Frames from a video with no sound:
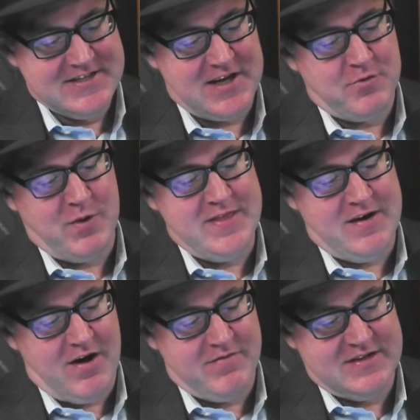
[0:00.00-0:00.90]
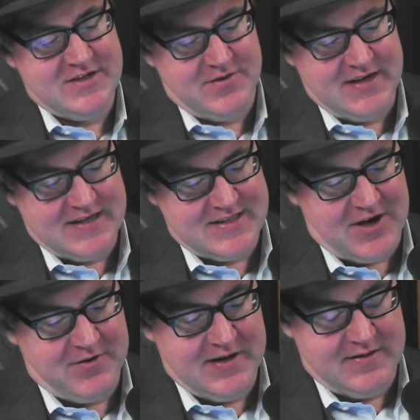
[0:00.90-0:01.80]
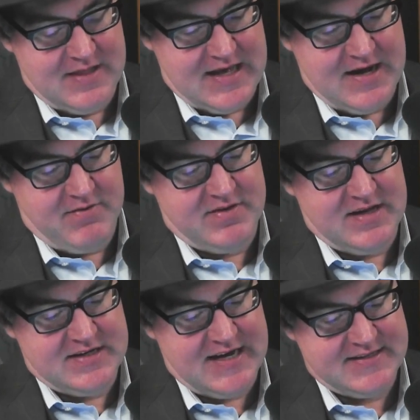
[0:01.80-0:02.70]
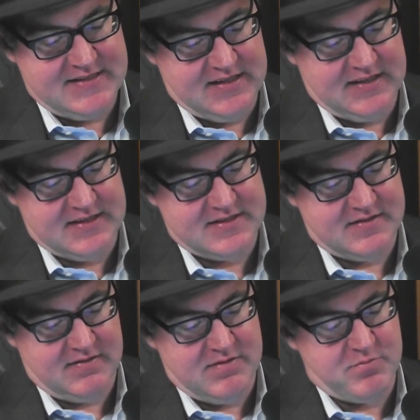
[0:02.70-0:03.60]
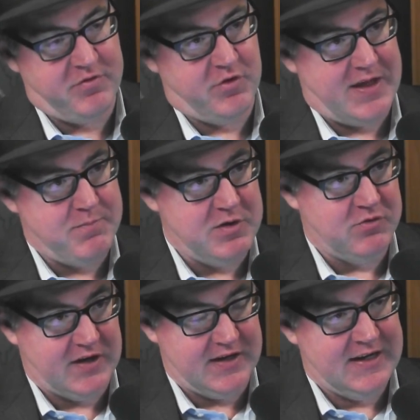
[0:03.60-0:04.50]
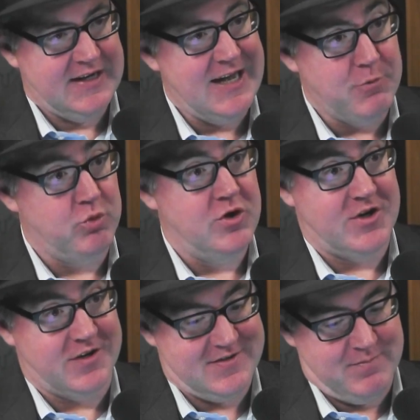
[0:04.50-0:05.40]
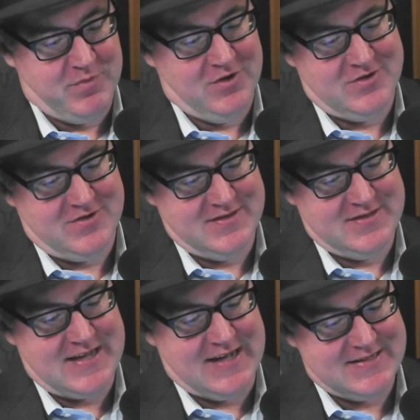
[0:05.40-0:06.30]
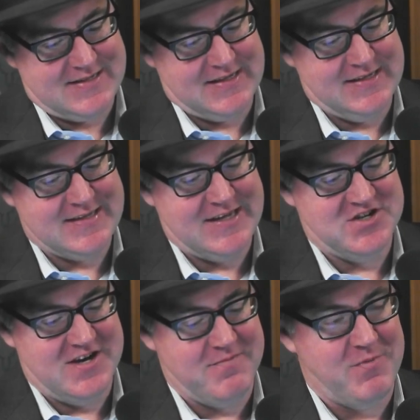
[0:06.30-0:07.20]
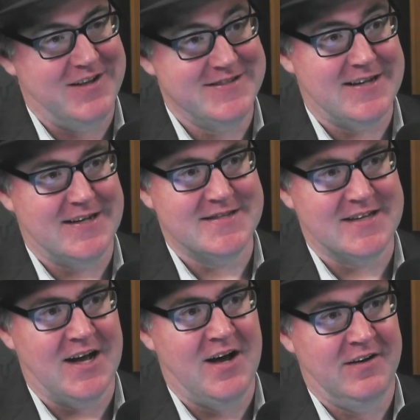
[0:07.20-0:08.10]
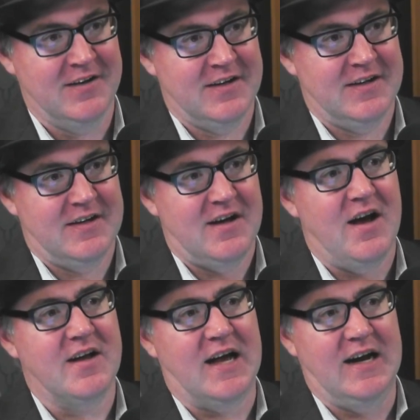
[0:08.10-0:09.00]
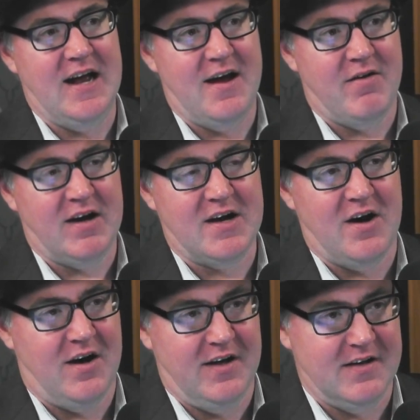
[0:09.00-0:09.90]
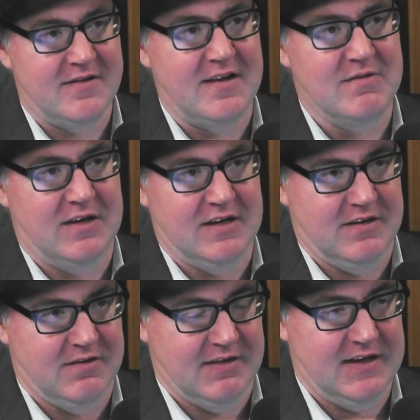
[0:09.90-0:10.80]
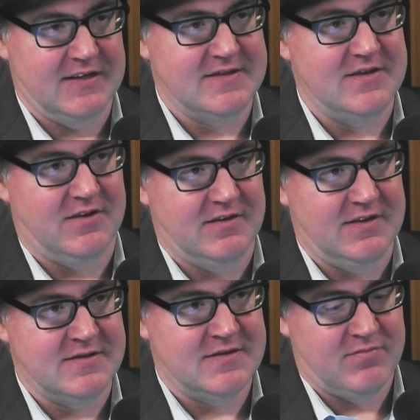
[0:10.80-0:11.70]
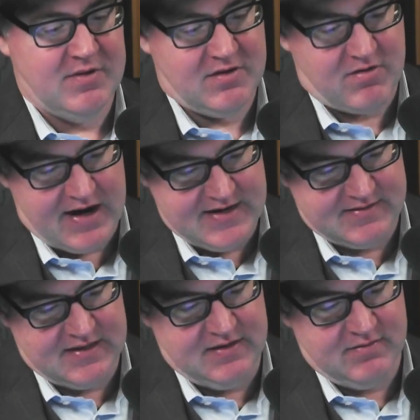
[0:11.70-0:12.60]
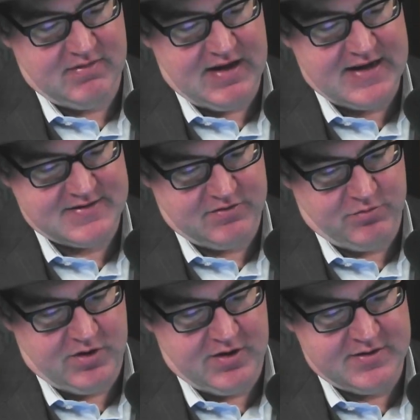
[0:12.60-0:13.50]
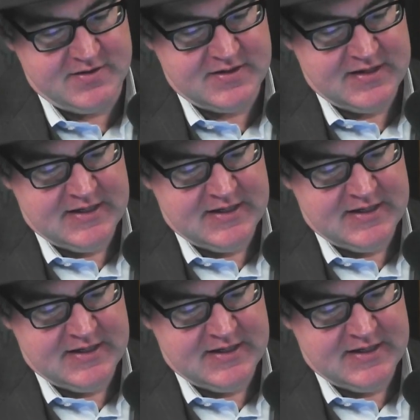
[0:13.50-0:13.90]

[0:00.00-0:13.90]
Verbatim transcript: so when they're overdoing it though, in there and they're testing this before they build it, it works. And Bertrand starts to his engineering mind starts to go okay, now I kind of see what you're doing. It's not as crazy as it was.